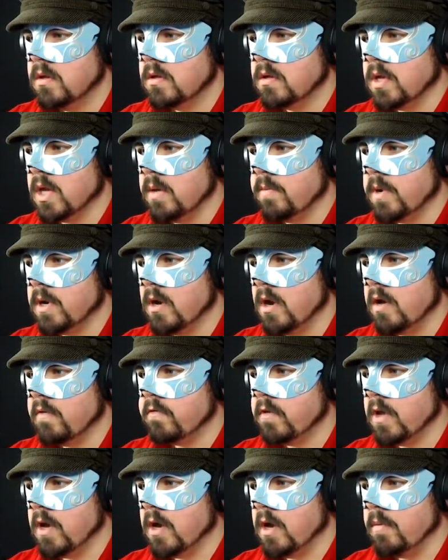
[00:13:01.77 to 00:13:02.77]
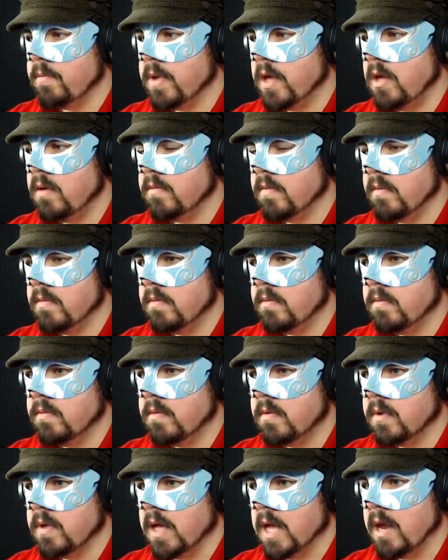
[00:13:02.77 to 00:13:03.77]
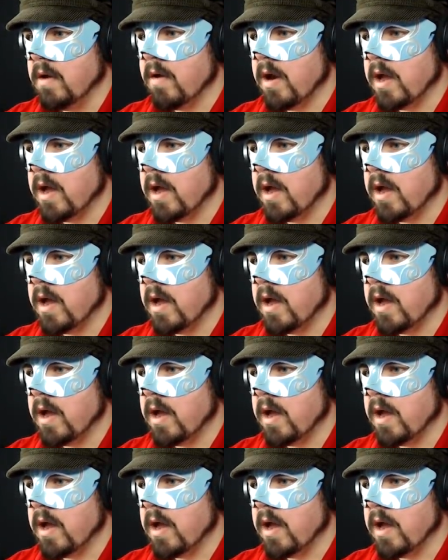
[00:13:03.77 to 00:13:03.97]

Keep an eye out for the heartbeat. Ear